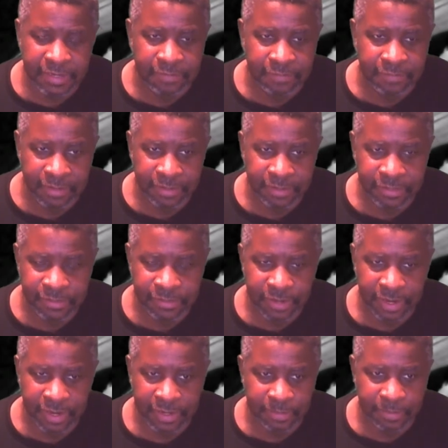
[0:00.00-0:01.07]
rather than
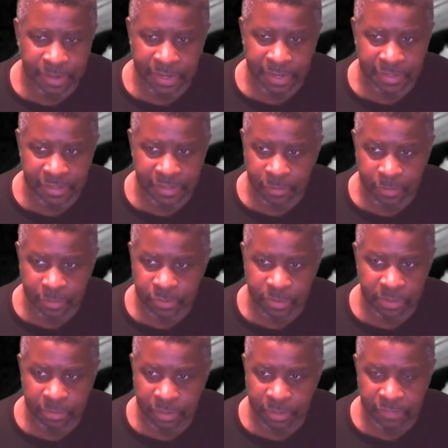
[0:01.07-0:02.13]
trying to pay almost
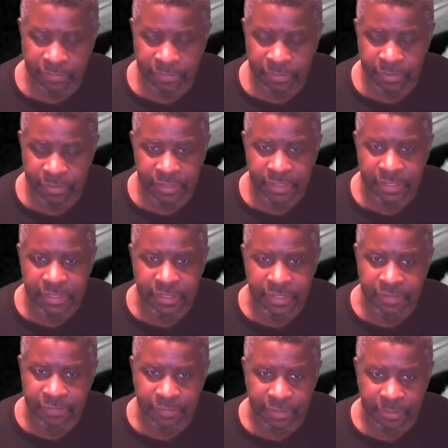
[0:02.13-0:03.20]
$20 for
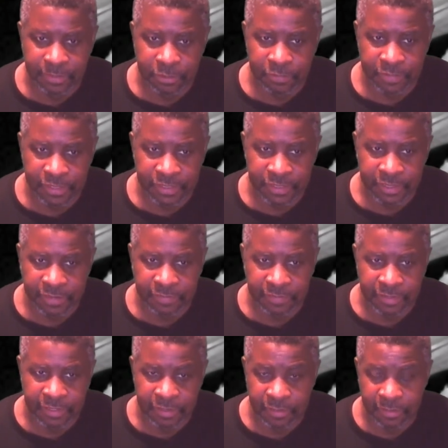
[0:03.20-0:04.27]
the movie and stuff.
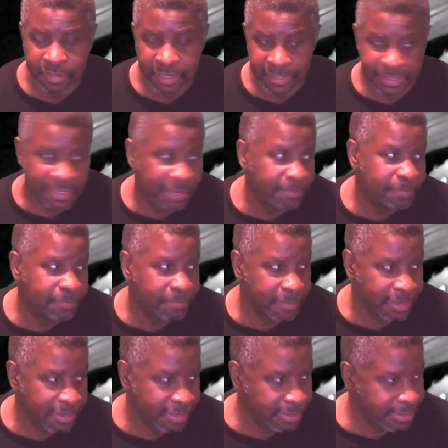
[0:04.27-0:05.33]
You know, like I said, I'm
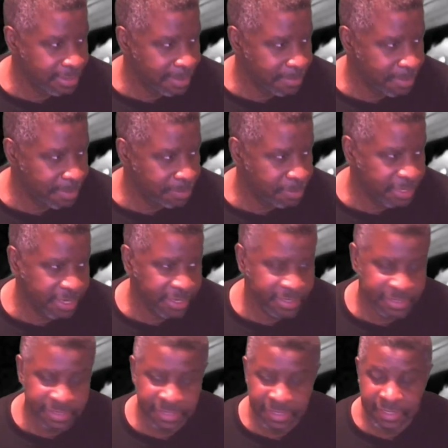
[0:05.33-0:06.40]
a
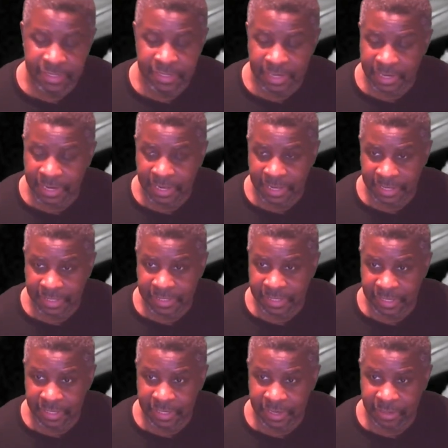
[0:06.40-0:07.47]
completist, and I like
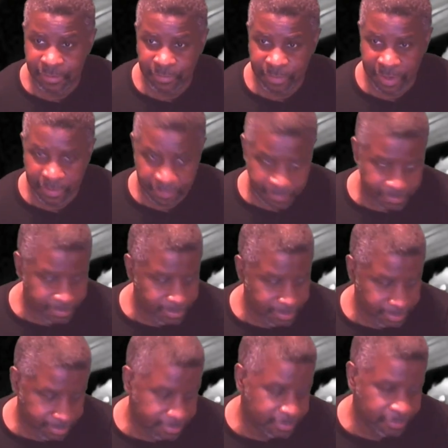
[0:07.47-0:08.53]
the other
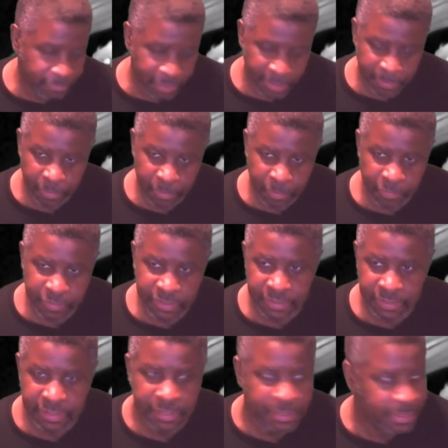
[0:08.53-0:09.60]
Rambo movies,
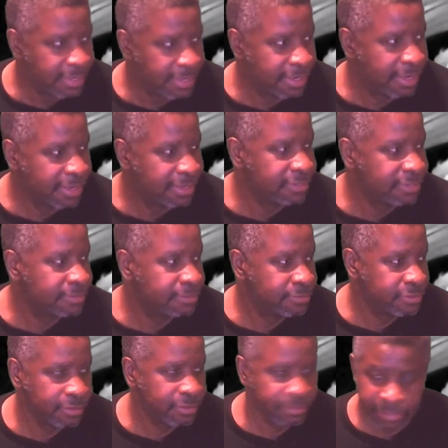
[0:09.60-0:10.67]
and
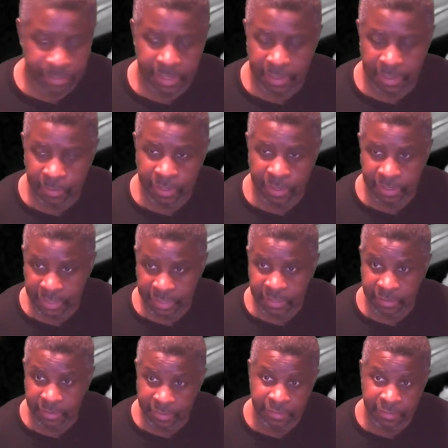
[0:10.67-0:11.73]
so I want to get
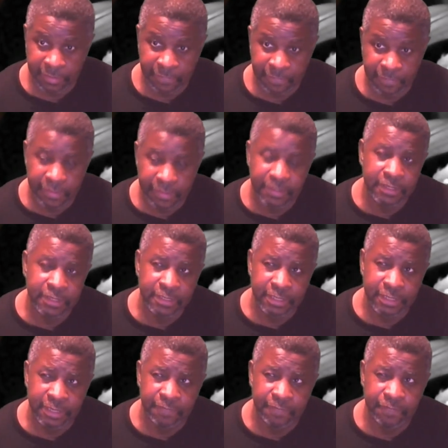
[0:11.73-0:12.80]

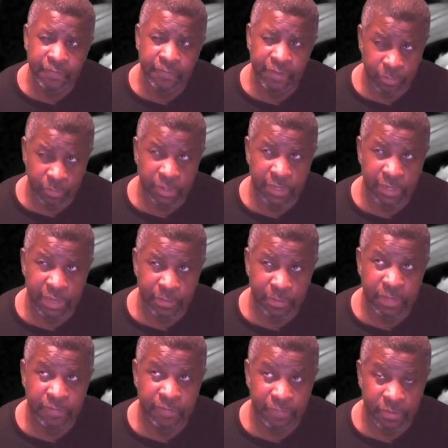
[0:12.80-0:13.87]
the fifth one. That would be
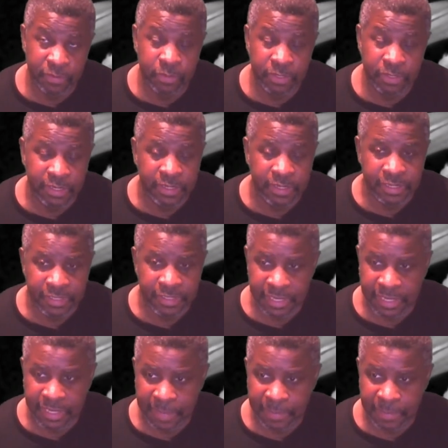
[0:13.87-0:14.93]
the fifth one
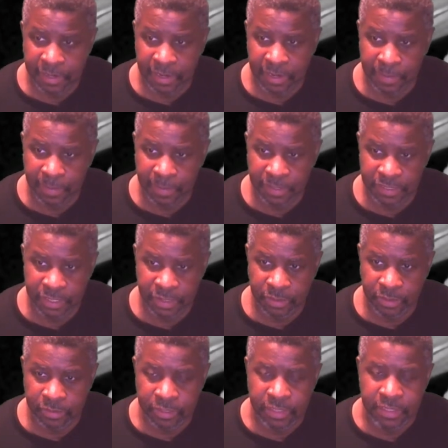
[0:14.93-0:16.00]
that came out a couple of months
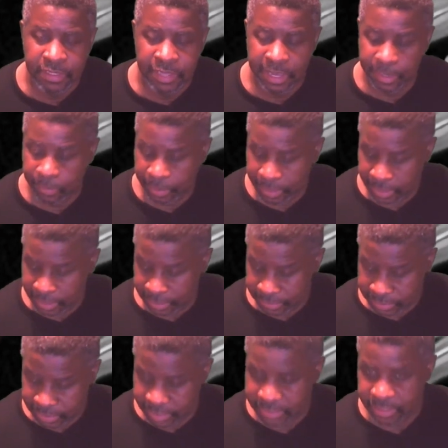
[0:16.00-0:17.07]
ago. Anyway,
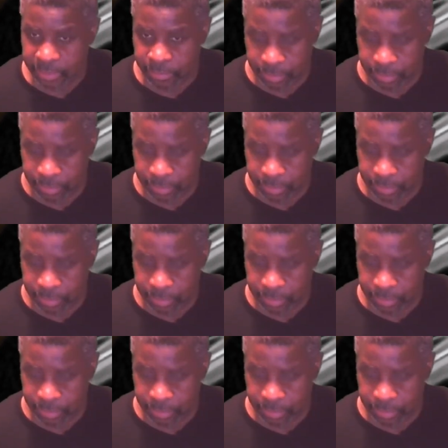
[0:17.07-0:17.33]
so let's get